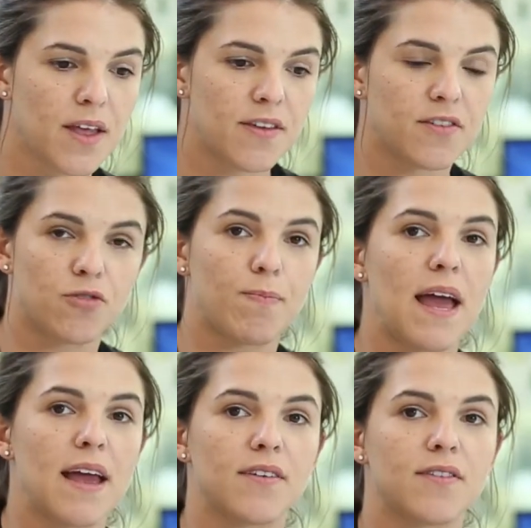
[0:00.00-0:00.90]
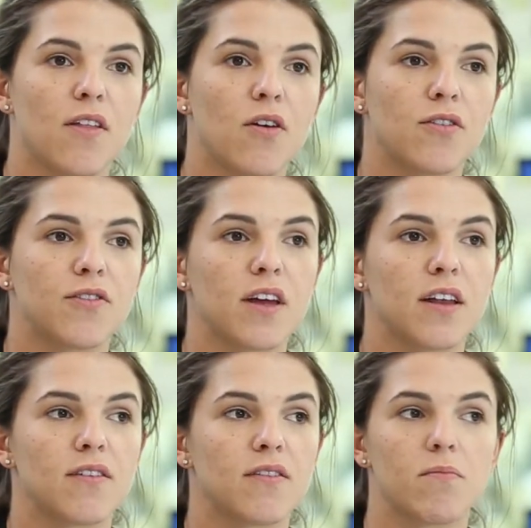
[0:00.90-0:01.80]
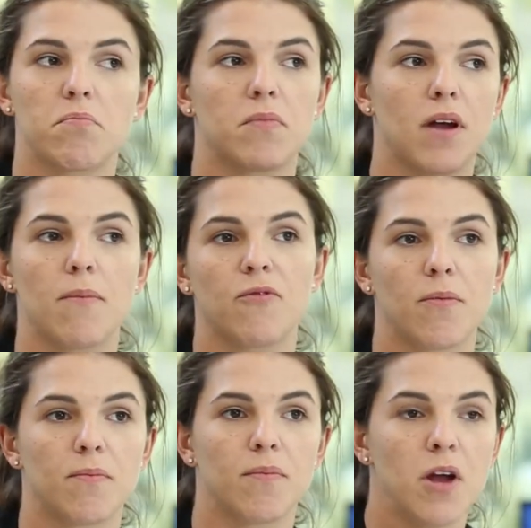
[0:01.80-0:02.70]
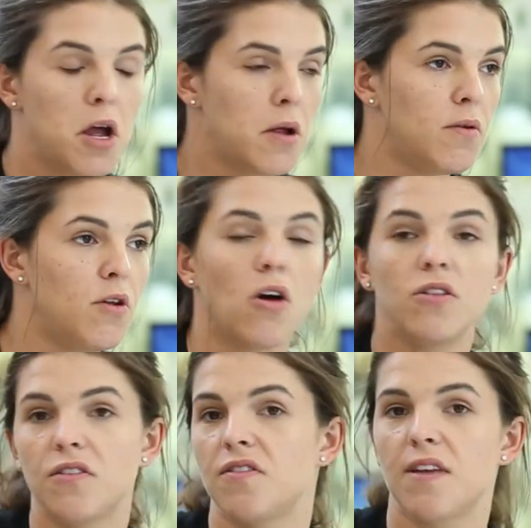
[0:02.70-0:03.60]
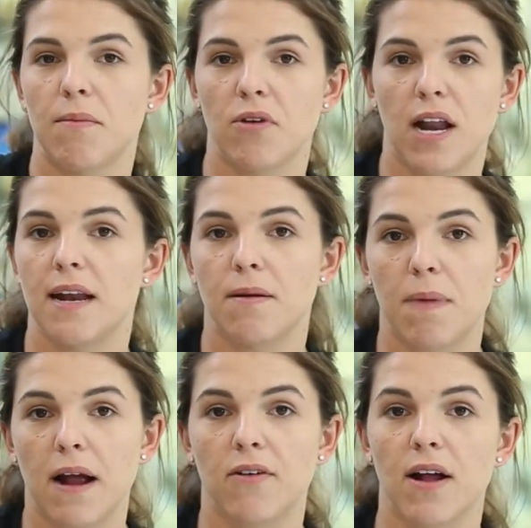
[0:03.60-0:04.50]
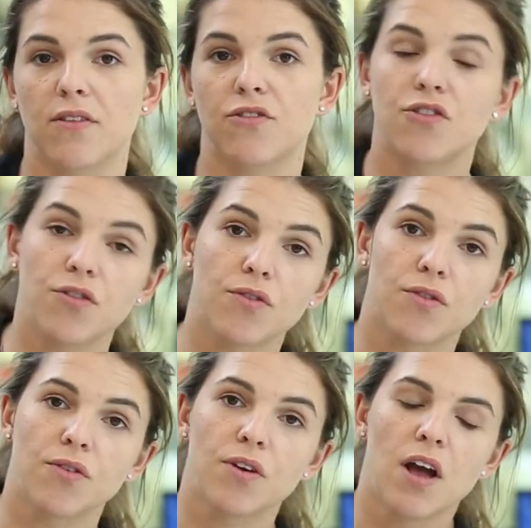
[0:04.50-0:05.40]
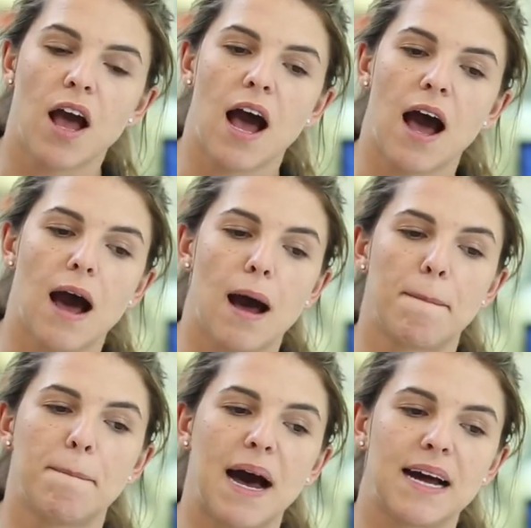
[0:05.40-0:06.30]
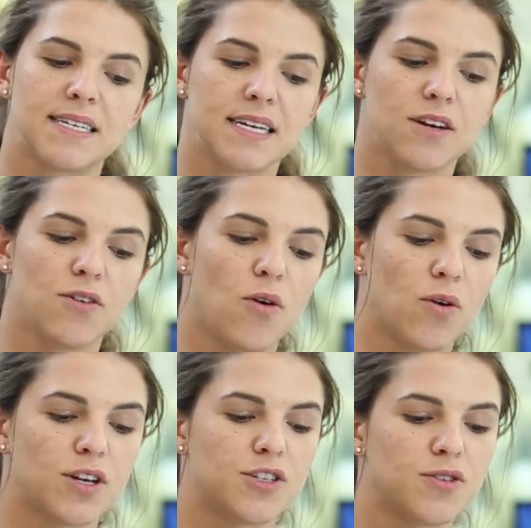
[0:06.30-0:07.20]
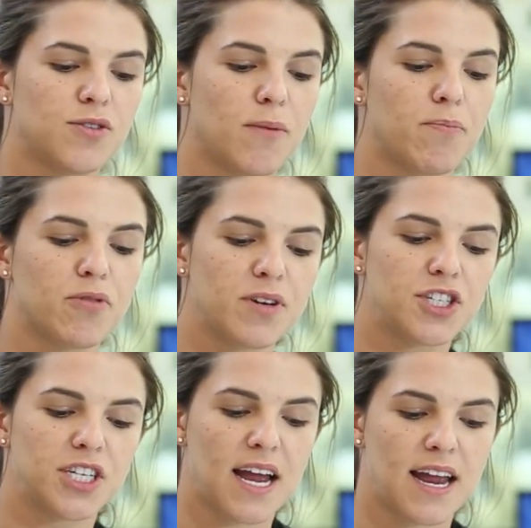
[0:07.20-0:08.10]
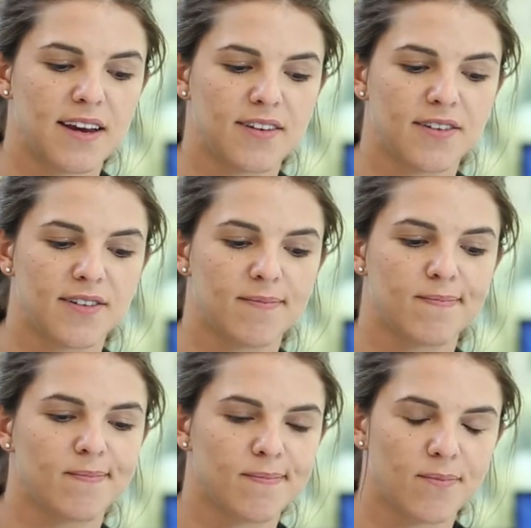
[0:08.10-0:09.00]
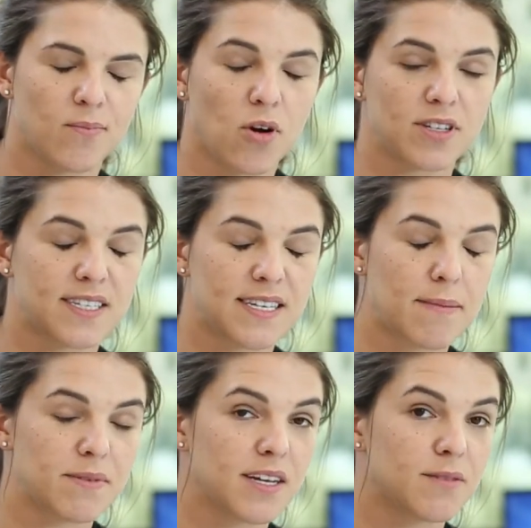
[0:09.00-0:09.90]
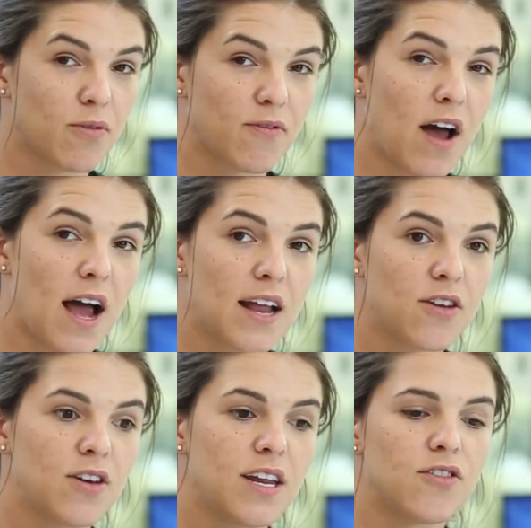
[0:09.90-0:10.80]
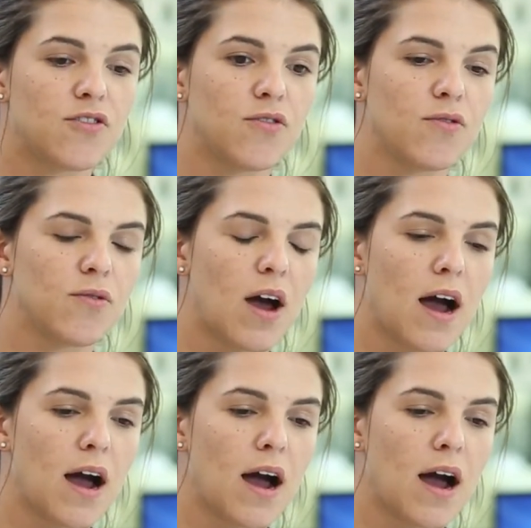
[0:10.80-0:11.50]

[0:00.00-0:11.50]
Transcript: this space are those that come from non-STEM related backgrounds too. But in order to appreciate what STEM does provide, you need to